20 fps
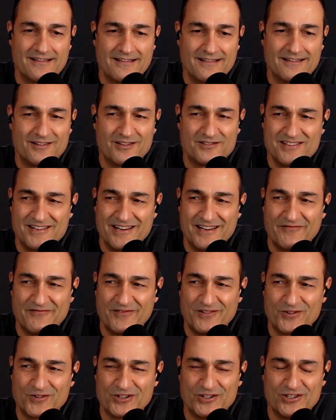Doesn't that feel
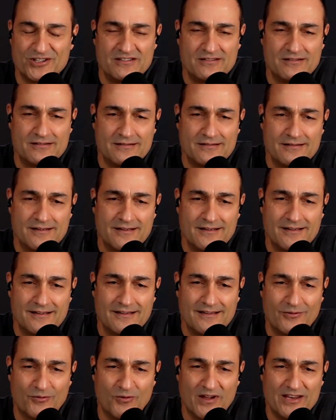good
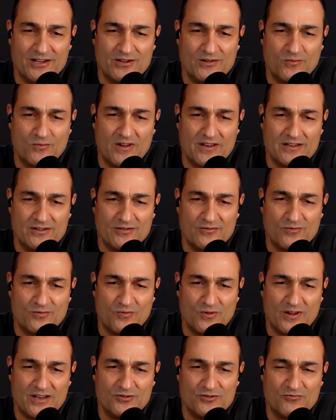when
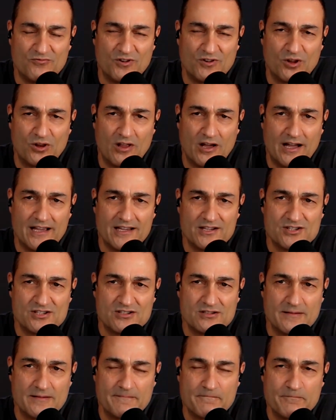you
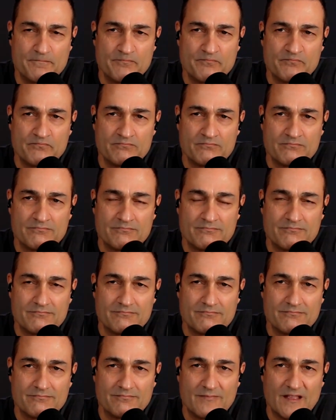realize
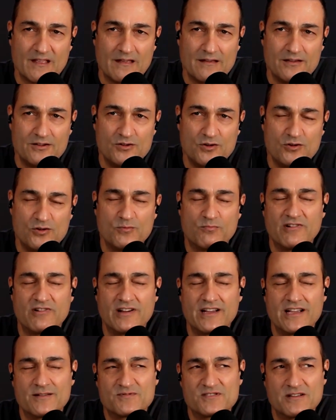you bring
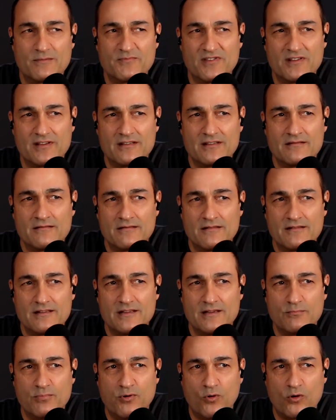up something
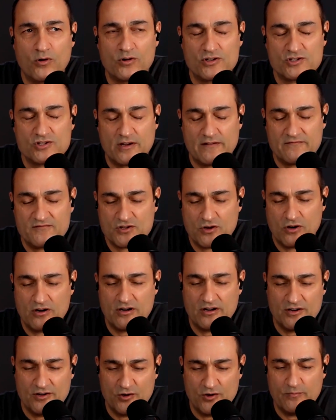important? So I've
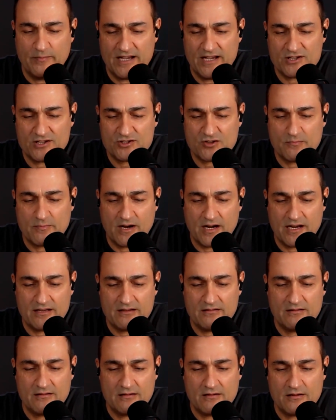started a new
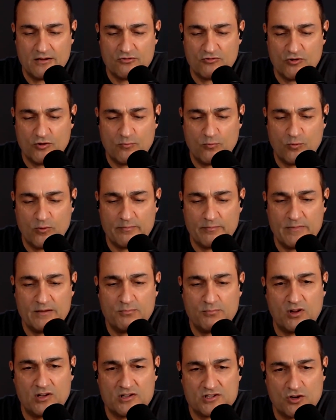mastermind group with Me
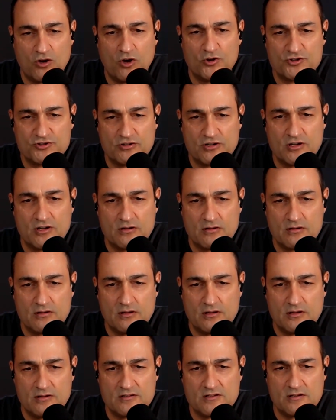Plus Ultra.
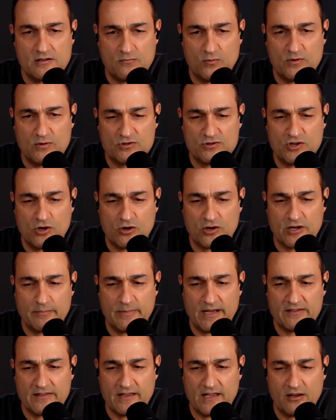We were talking
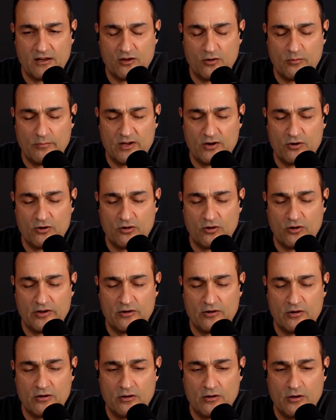about that a little bit earlier.